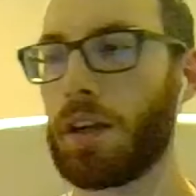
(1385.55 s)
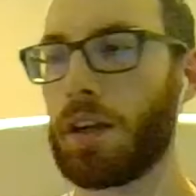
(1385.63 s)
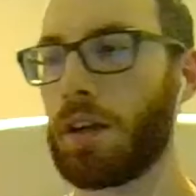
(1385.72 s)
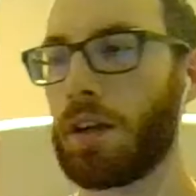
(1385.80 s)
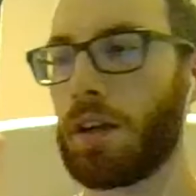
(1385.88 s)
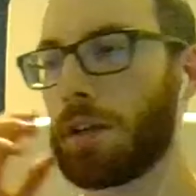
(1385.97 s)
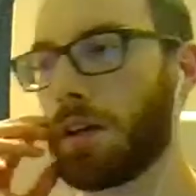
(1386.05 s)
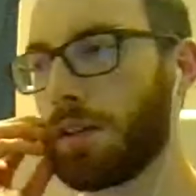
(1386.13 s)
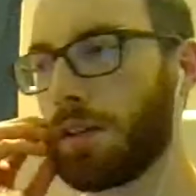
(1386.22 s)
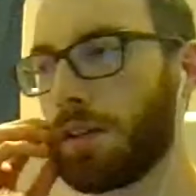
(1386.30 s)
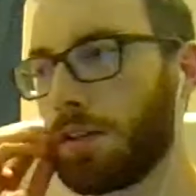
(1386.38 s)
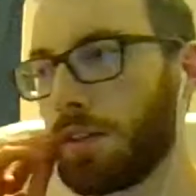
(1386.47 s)

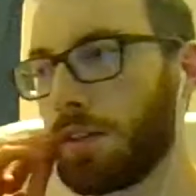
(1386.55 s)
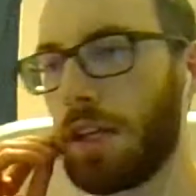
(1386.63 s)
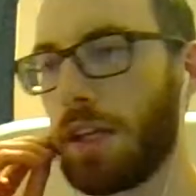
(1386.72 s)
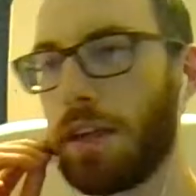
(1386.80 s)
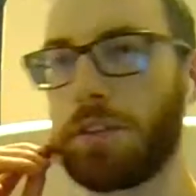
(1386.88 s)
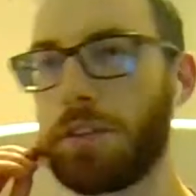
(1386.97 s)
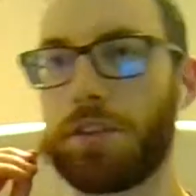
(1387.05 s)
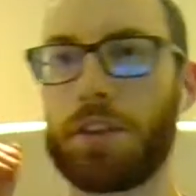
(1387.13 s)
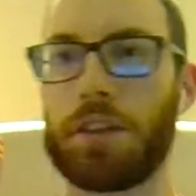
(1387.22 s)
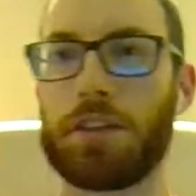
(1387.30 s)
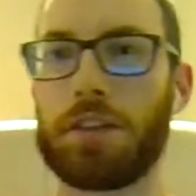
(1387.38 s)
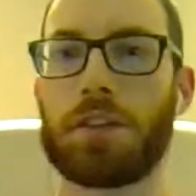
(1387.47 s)
because Dave and
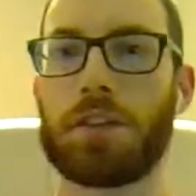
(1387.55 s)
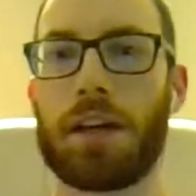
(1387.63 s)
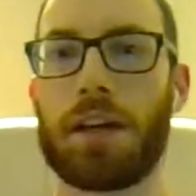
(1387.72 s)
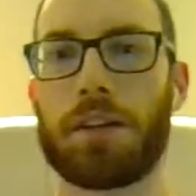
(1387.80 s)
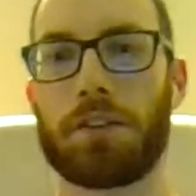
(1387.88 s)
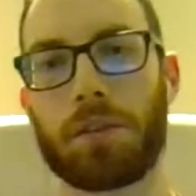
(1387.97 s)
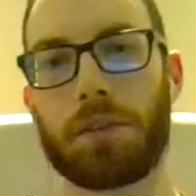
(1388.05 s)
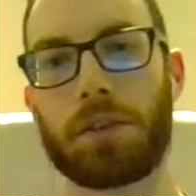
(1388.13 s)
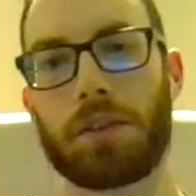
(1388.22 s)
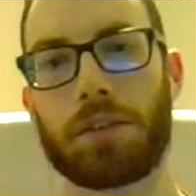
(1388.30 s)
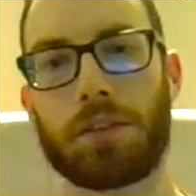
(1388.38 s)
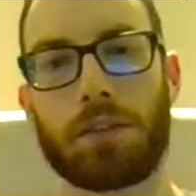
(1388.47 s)
Sid, you guys
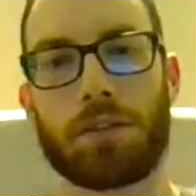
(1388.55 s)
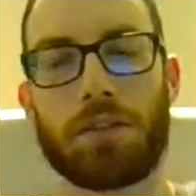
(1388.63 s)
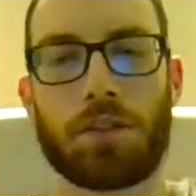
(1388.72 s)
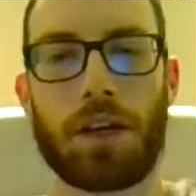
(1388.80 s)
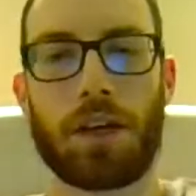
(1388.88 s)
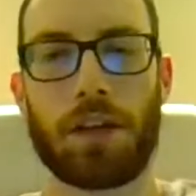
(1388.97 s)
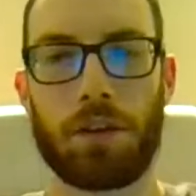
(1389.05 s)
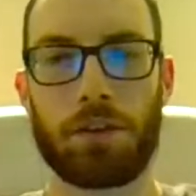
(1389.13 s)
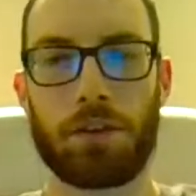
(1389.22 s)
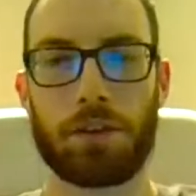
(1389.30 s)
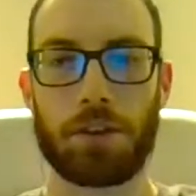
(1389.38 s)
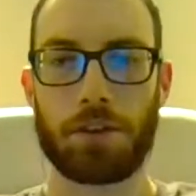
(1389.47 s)
are
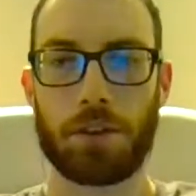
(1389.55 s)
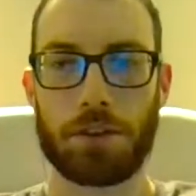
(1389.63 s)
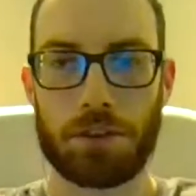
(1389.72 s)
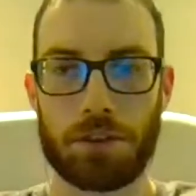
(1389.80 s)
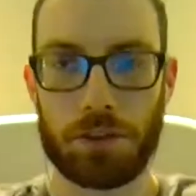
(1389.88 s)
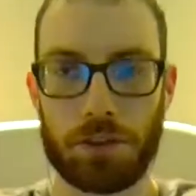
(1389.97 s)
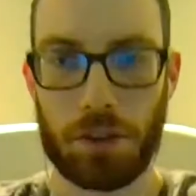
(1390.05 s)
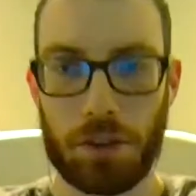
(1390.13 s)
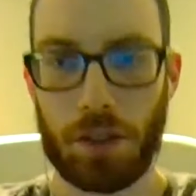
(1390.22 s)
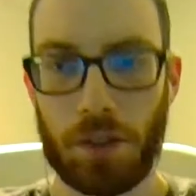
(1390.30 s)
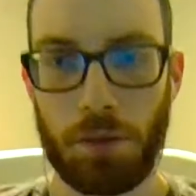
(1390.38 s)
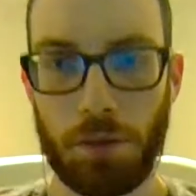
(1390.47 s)
obviously the first two.
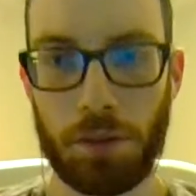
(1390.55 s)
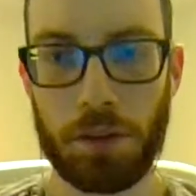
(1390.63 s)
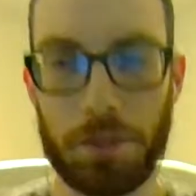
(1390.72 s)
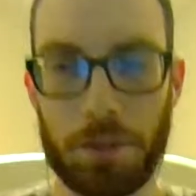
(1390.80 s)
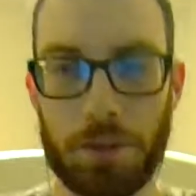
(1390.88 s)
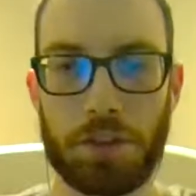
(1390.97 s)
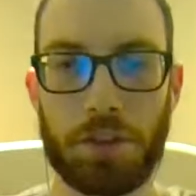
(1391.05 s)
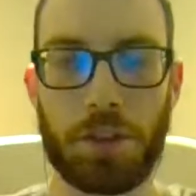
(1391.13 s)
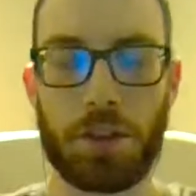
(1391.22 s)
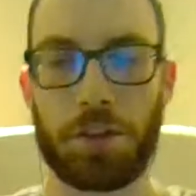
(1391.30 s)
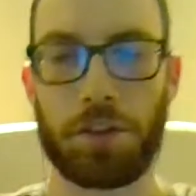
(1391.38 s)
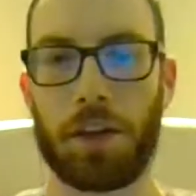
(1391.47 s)
One of you should
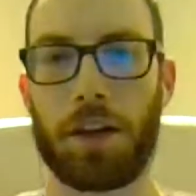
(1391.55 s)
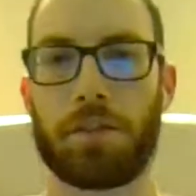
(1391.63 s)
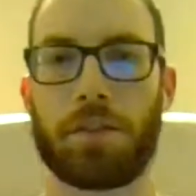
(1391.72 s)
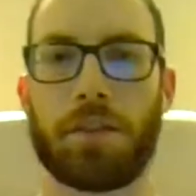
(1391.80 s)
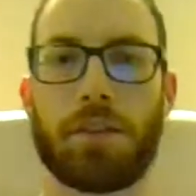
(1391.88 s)
start us off.